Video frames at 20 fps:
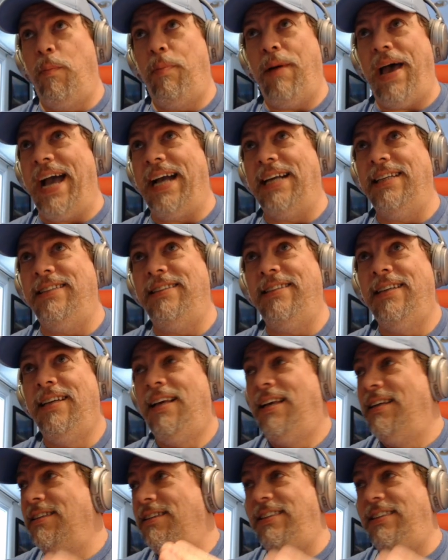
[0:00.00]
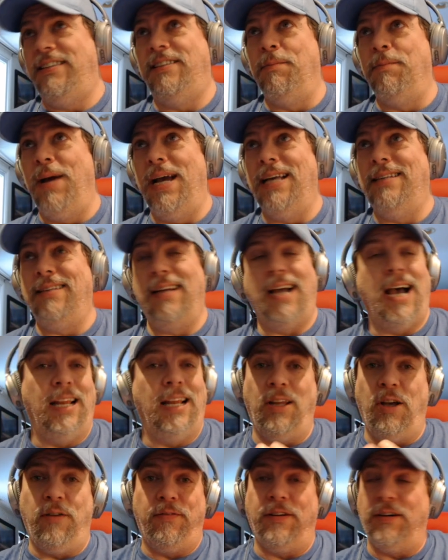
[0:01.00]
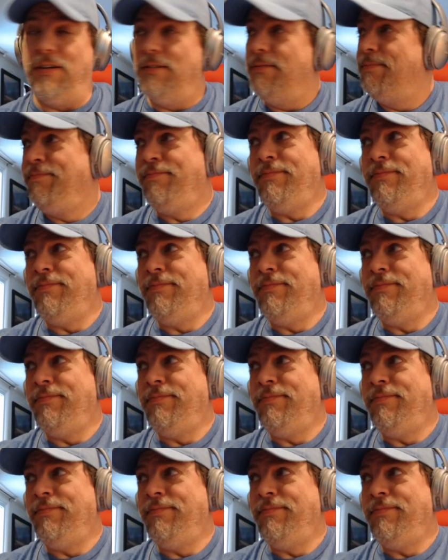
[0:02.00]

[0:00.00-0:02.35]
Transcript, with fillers: package. She's amazing. I love her.